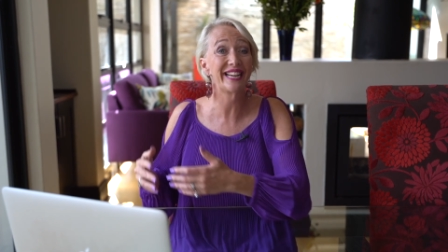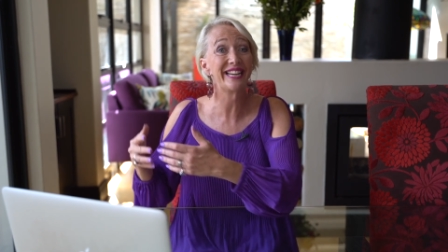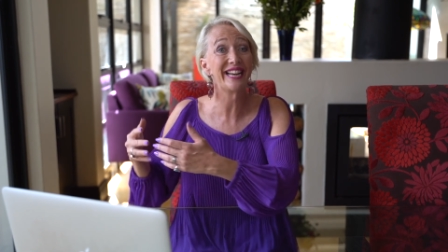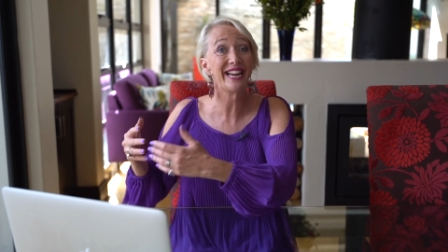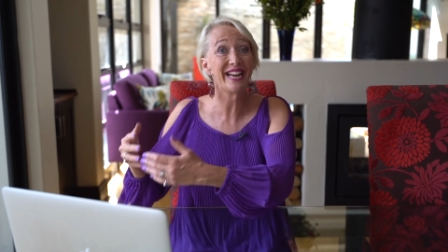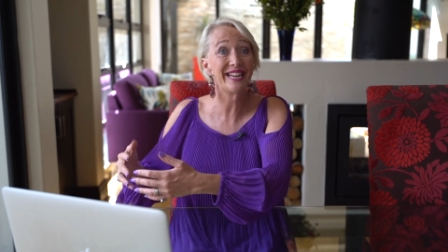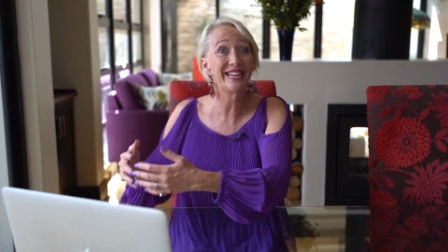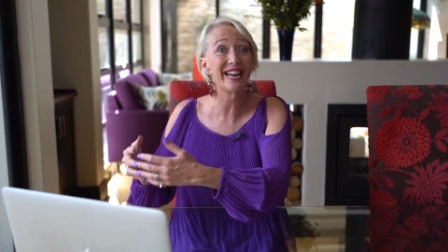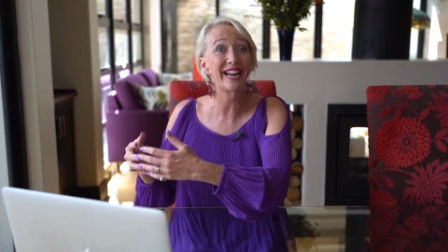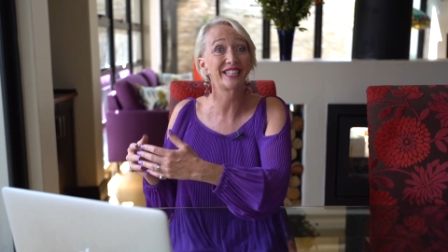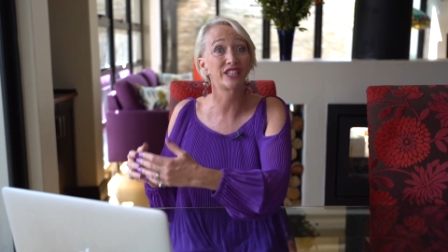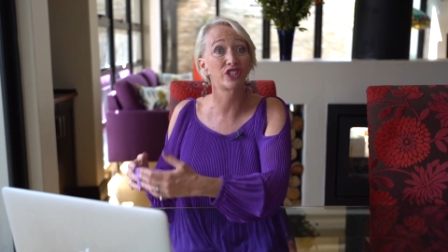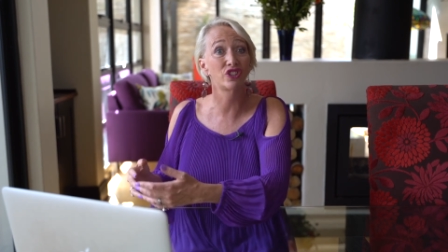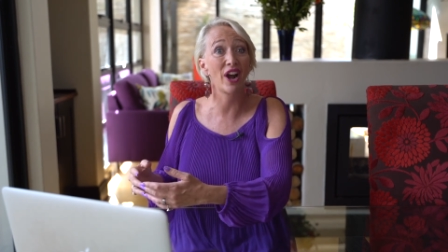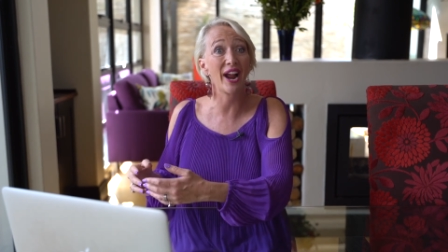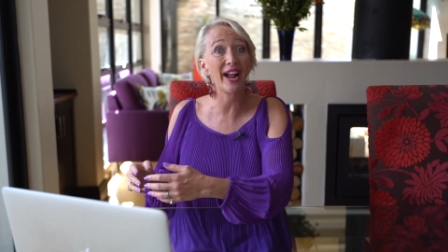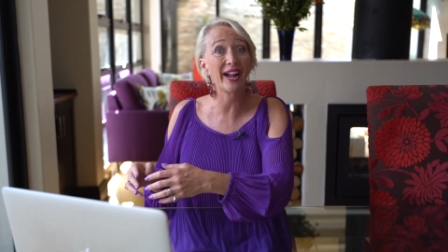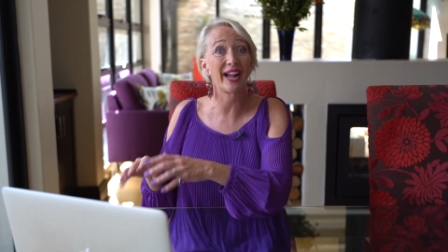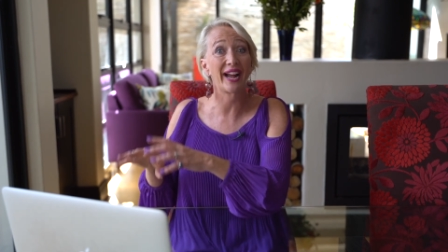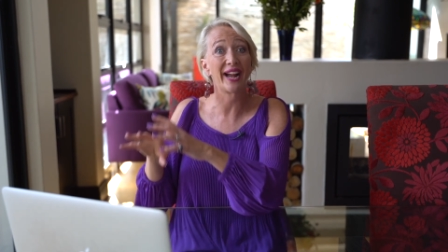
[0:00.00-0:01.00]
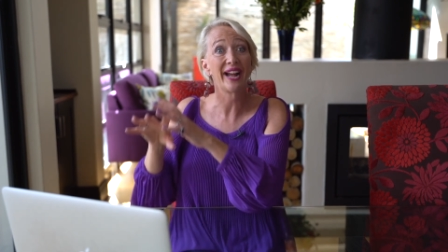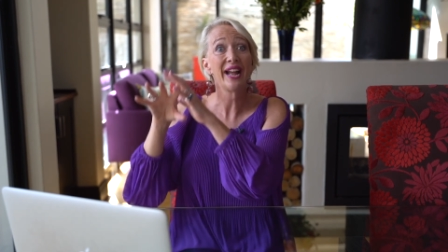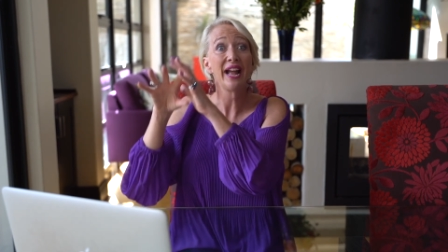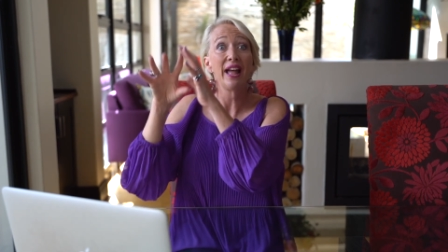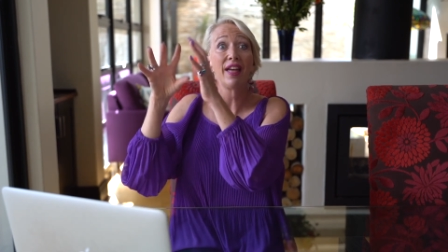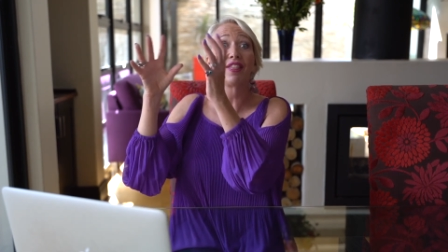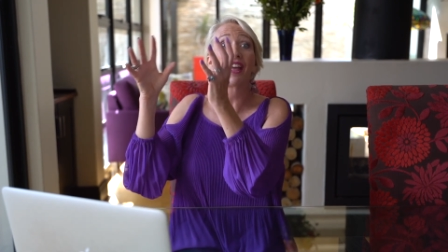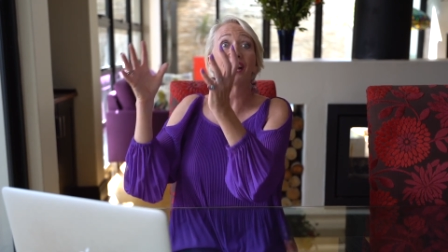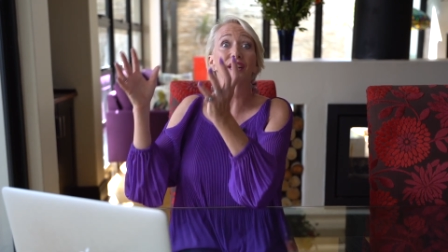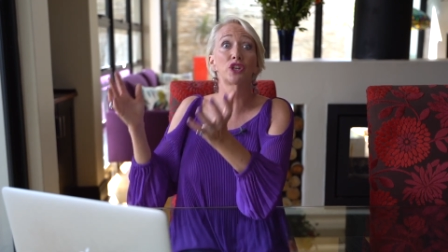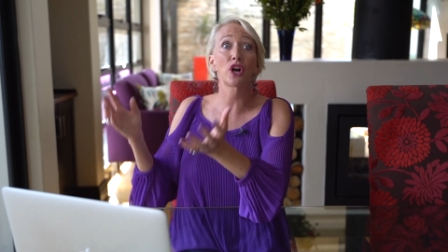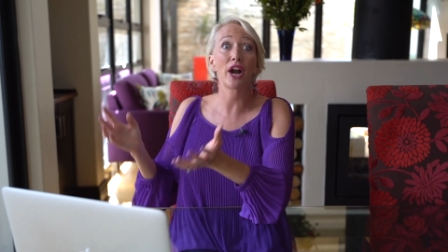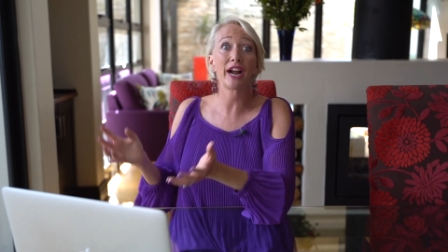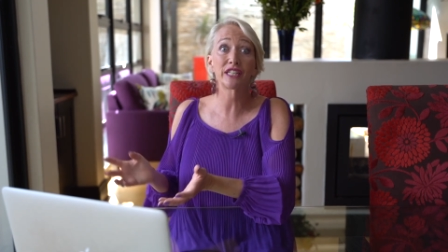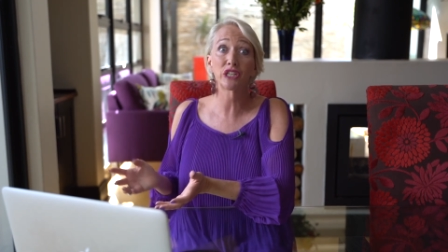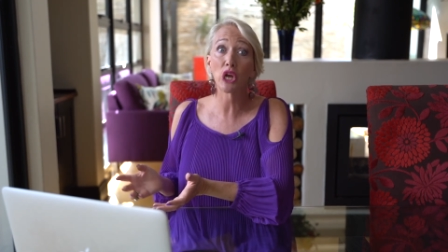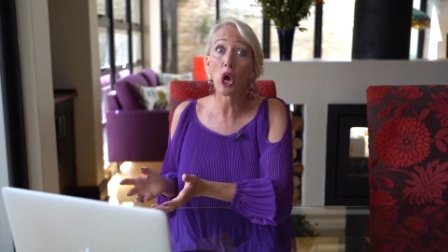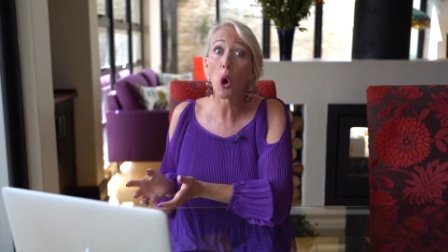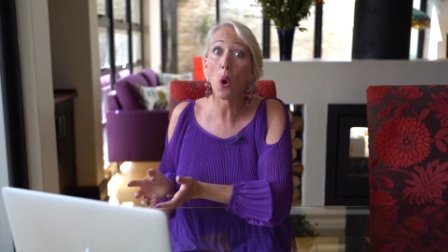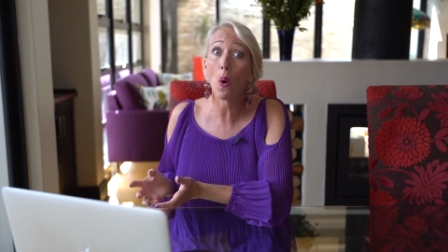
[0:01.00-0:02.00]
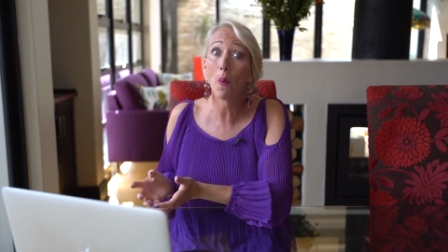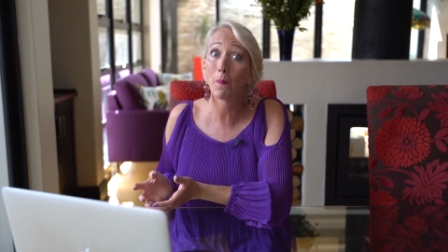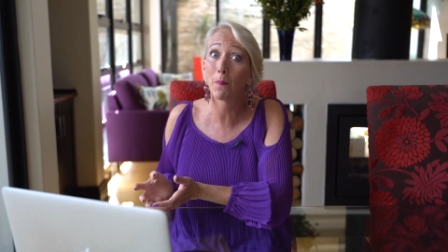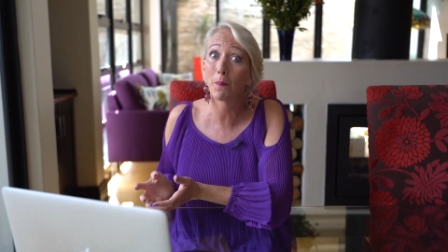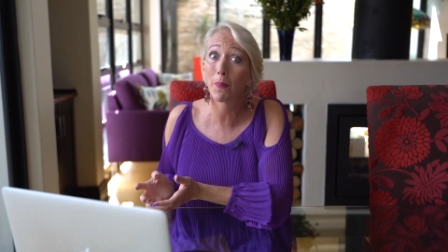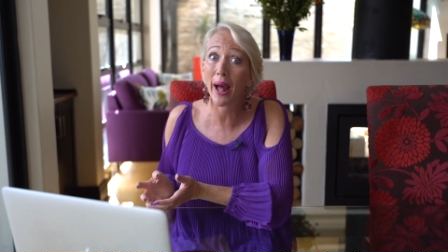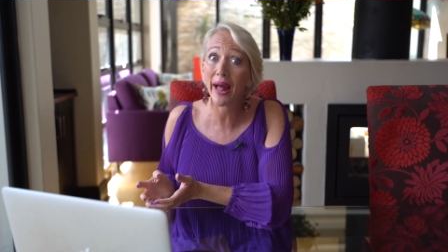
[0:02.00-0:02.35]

an index tracker that tracks a whole